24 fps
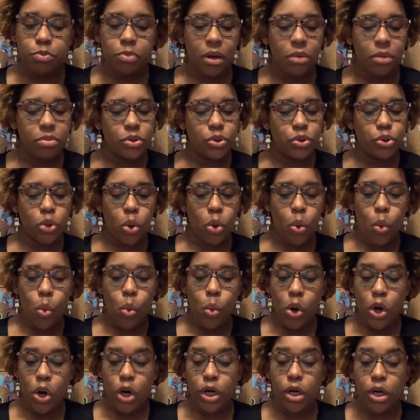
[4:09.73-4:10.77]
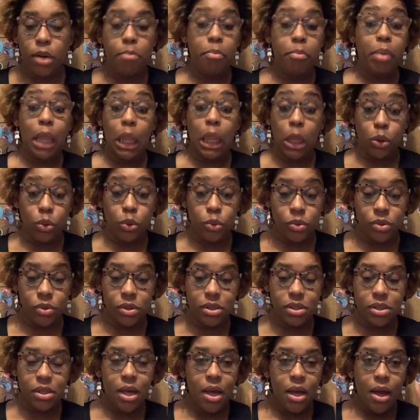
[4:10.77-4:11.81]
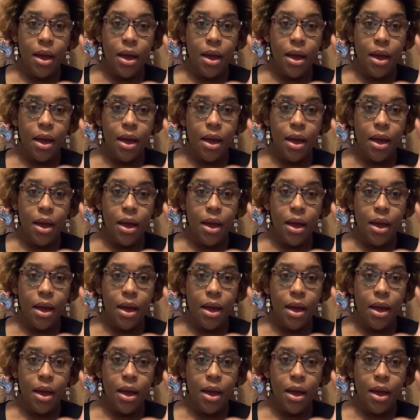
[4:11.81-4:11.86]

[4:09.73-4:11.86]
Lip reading: bubbles, word balloons.